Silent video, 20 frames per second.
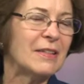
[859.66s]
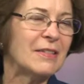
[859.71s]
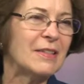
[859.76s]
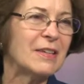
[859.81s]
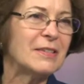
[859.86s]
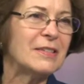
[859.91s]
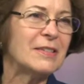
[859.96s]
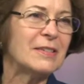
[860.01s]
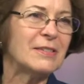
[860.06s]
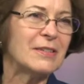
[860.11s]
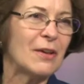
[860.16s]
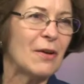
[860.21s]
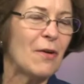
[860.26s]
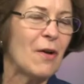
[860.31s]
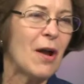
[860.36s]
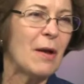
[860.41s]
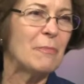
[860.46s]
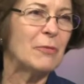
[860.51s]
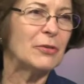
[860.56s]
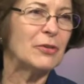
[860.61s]
This is
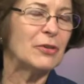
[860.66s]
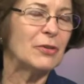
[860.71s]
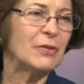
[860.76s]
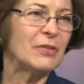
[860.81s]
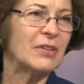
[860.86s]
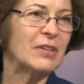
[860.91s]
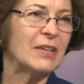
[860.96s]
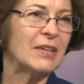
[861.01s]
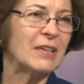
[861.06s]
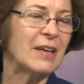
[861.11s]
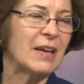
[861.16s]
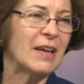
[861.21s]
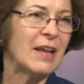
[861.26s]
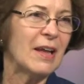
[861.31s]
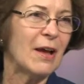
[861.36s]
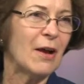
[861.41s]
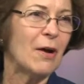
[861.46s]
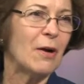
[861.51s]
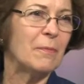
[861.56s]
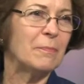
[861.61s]
their opportunity to
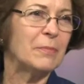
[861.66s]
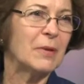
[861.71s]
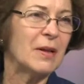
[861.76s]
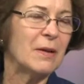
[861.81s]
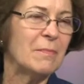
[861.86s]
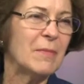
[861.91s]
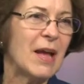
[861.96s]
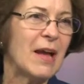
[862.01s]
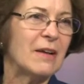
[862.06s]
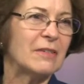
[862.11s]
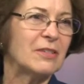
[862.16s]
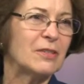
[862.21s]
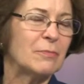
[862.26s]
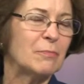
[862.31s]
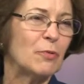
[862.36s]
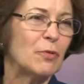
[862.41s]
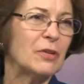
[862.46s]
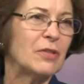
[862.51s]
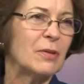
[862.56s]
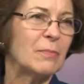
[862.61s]
help. Come out,
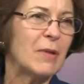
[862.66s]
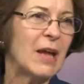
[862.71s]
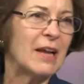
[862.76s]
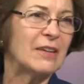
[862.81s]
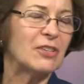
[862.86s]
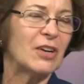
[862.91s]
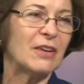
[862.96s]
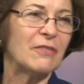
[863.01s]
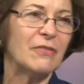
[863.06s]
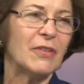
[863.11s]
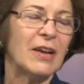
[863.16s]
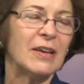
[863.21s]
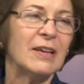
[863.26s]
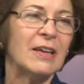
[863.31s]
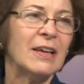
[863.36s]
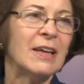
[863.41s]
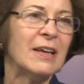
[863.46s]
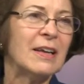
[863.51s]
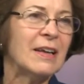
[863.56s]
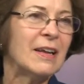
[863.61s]
support the Magi Fund,
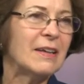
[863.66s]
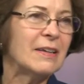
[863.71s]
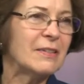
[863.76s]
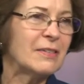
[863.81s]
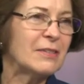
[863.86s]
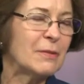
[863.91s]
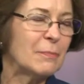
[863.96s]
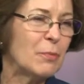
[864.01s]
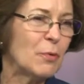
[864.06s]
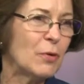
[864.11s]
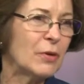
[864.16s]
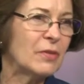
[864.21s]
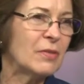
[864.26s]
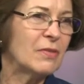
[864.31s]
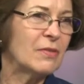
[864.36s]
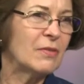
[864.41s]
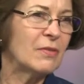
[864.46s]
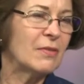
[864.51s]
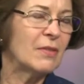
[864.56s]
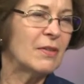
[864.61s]
support
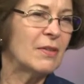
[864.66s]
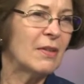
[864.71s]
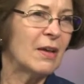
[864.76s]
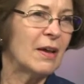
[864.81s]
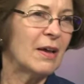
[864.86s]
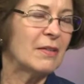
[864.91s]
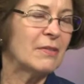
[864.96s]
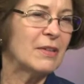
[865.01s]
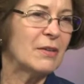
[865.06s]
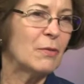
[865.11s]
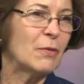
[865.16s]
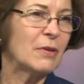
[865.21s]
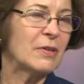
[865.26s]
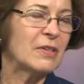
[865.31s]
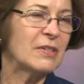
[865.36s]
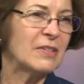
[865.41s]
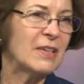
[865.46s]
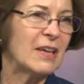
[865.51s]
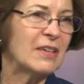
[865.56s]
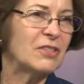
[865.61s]
the
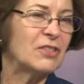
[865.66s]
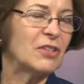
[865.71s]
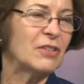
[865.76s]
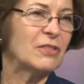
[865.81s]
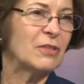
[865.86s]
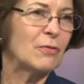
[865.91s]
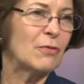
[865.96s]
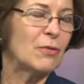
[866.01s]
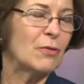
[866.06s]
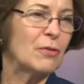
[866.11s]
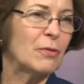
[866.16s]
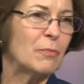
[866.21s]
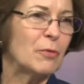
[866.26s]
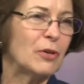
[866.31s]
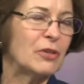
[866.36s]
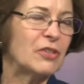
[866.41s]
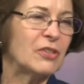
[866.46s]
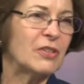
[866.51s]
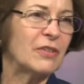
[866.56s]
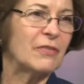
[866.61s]
organizations through the
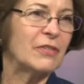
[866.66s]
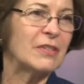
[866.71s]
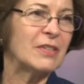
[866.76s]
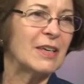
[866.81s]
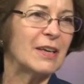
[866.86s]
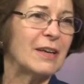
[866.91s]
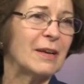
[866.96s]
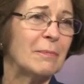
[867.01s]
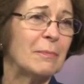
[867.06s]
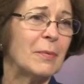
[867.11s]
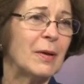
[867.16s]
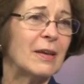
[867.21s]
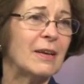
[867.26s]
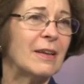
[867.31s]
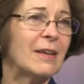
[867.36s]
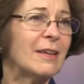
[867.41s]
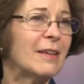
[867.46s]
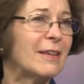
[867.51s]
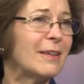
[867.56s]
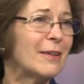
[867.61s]
purchase of a ticket. But,
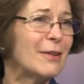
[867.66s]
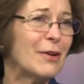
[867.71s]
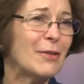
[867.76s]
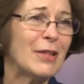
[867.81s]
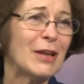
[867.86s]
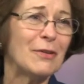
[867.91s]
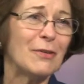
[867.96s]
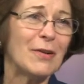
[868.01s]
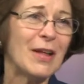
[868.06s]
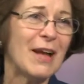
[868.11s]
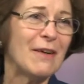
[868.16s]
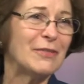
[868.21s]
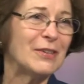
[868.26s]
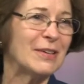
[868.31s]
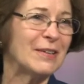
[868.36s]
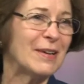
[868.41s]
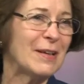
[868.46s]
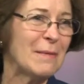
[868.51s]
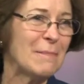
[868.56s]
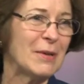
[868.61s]
you know, they don't have
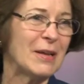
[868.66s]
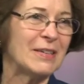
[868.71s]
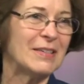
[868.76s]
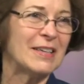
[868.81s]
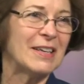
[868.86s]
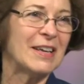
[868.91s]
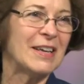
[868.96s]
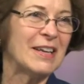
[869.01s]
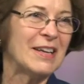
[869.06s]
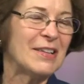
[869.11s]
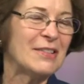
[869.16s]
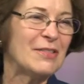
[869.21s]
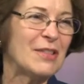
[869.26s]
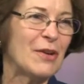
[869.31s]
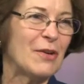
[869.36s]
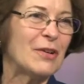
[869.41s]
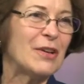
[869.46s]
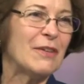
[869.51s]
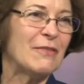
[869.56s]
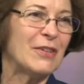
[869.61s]
to limit
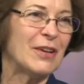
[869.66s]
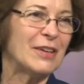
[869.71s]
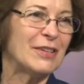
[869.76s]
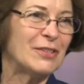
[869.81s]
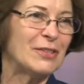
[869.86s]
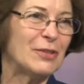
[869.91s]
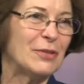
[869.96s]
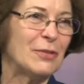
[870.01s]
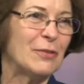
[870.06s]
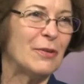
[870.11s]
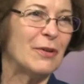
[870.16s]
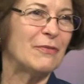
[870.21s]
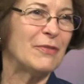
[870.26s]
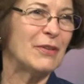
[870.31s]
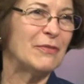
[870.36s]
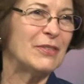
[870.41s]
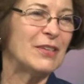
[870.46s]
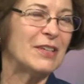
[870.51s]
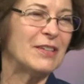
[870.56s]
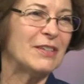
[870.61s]
their giving to a
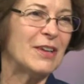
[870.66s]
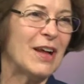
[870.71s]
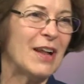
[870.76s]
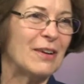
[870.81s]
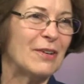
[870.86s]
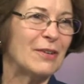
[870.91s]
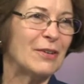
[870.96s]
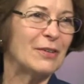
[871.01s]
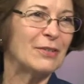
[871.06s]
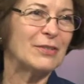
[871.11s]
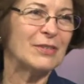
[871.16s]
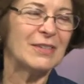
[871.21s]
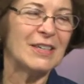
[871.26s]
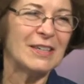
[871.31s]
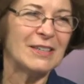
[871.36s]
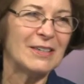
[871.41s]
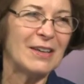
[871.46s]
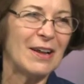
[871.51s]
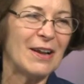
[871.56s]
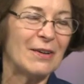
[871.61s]
$15,
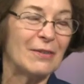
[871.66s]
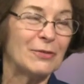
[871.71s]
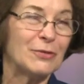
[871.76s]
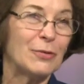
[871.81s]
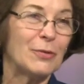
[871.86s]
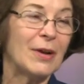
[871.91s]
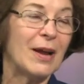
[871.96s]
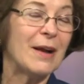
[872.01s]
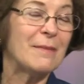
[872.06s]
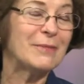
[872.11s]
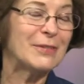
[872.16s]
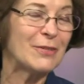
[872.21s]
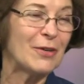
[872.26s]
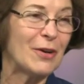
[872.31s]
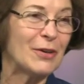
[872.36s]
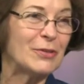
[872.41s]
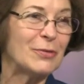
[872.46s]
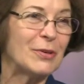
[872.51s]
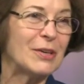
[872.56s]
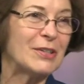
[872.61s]
$10,
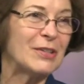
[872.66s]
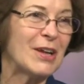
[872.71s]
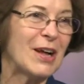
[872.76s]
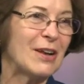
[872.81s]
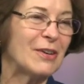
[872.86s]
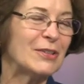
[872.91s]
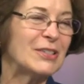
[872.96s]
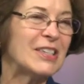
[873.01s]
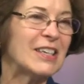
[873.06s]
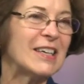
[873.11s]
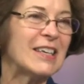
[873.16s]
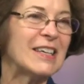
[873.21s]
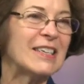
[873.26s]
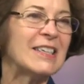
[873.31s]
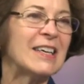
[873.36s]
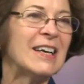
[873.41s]
$20 ticket.